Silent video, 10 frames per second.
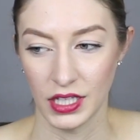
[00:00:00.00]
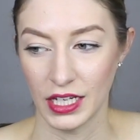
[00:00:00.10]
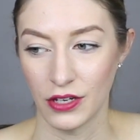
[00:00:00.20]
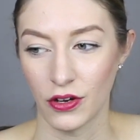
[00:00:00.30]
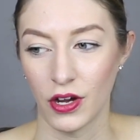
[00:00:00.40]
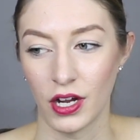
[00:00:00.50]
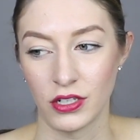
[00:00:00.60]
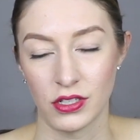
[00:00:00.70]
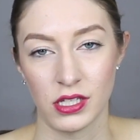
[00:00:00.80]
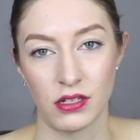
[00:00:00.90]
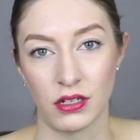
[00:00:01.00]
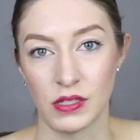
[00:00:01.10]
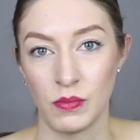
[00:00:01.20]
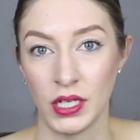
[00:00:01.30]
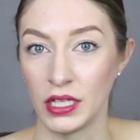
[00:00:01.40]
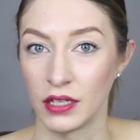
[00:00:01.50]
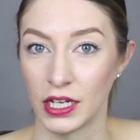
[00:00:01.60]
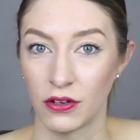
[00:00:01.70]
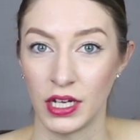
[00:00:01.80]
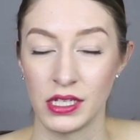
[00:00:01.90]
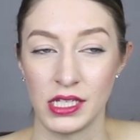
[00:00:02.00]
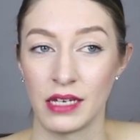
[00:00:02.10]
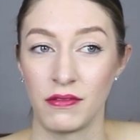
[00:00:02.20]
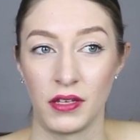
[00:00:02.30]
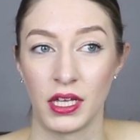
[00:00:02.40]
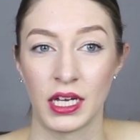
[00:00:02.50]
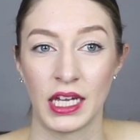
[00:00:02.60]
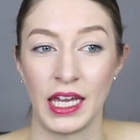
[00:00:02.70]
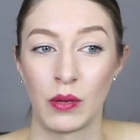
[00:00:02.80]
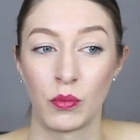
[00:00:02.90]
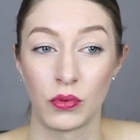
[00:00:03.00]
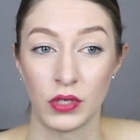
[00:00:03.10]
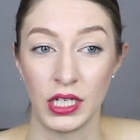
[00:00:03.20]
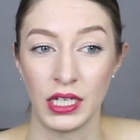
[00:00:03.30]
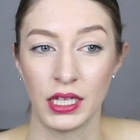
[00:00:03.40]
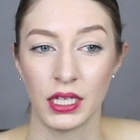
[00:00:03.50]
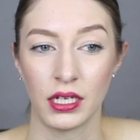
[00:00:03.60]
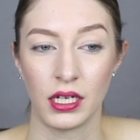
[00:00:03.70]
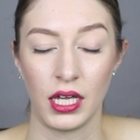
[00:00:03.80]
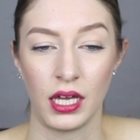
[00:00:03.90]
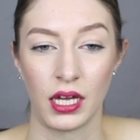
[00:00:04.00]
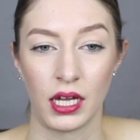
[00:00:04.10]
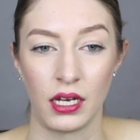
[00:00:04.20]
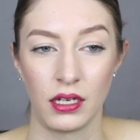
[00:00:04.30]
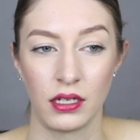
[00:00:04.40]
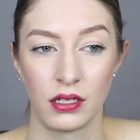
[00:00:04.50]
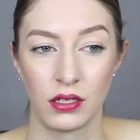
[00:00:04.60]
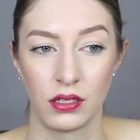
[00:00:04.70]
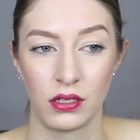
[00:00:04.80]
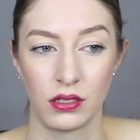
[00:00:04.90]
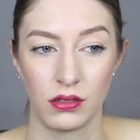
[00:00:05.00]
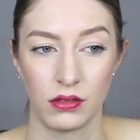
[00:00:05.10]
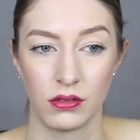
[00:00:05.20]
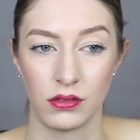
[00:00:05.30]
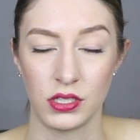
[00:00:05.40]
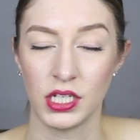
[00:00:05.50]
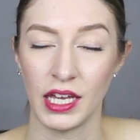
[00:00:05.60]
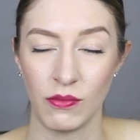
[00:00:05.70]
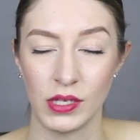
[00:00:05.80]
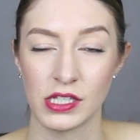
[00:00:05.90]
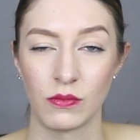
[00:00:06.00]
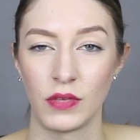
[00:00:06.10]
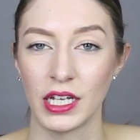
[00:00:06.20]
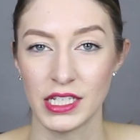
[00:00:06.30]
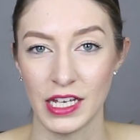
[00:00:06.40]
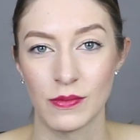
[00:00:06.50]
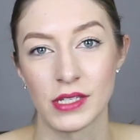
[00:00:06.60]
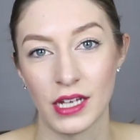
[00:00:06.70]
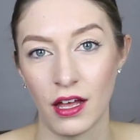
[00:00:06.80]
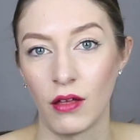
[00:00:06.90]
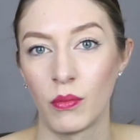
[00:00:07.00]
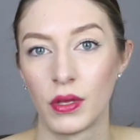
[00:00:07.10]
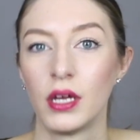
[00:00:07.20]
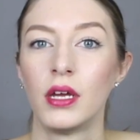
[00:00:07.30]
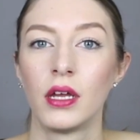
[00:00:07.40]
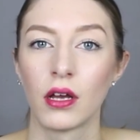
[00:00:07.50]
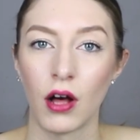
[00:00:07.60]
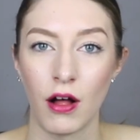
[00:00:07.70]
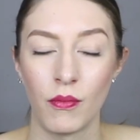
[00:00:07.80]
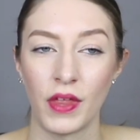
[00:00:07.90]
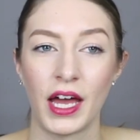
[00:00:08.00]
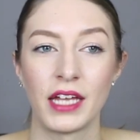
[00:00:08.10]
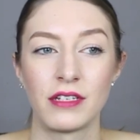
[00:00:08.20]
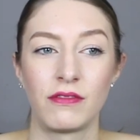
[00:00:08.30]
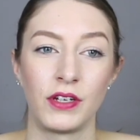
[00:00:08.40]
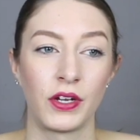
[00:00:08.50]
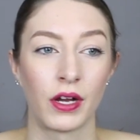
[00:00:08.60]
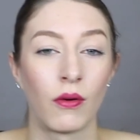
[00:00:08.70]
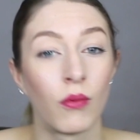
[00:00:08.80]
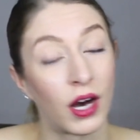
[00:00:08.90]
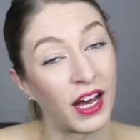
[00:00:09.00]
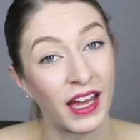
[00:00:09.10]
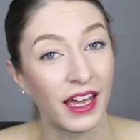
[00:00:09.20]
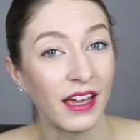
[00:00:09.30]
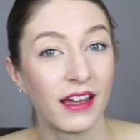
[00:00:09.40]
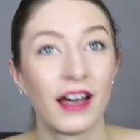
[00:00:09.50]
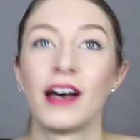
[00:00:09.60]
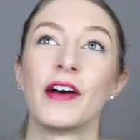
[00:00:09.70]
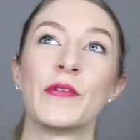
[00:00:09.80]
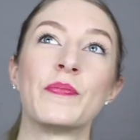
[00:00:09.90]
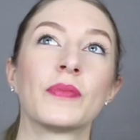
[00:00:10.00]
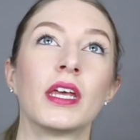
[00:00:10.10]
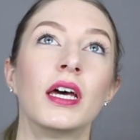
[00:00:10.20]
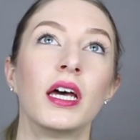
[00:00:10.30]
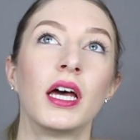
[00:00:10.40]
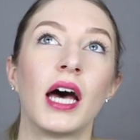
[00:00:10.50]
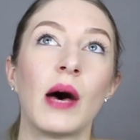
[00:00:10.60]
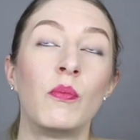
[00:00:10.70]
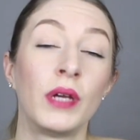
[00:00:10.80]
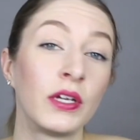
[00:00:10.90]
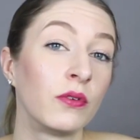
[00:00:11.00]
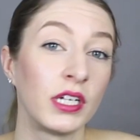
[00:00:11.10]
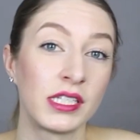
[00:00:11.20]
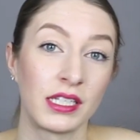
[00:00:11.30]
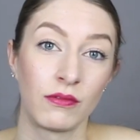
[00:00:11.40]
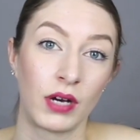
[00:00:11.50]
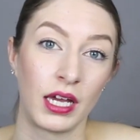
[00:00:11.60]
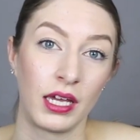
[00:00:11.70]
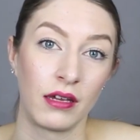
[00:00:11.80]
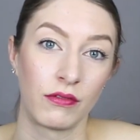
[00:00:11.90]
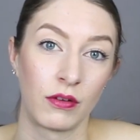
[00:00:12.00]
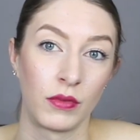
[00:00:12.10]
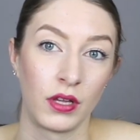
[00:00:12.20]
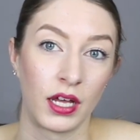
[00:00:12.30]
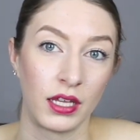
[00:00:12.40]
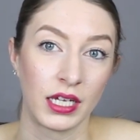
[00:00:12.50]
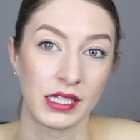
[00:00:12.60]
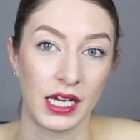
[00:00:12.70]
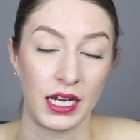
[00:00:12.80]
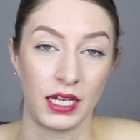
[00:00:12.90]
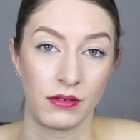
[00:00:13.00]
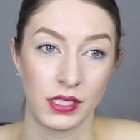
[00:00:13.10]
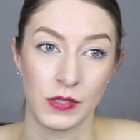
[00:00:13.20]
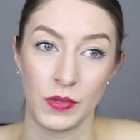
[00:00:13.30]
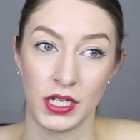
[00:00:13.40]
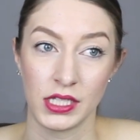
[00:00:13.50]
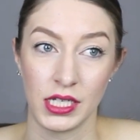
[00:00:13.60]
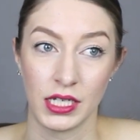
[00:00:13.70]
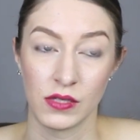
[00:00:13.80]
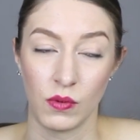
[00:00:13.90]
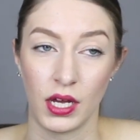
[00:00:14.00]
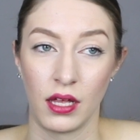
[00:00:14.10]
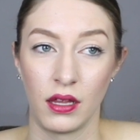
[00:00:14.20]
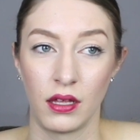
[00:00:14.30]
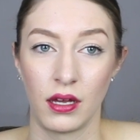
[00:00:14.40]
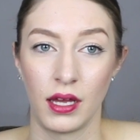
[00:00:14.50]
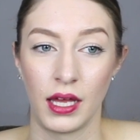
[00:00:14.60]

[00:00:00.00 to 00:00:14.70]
like your heart just starts beating like crazy. I feel like I can't breathe, and she gave me some like tips to help calm that, to figure out why. A big reason why, from a lot of the anxiety I was experiencing as well,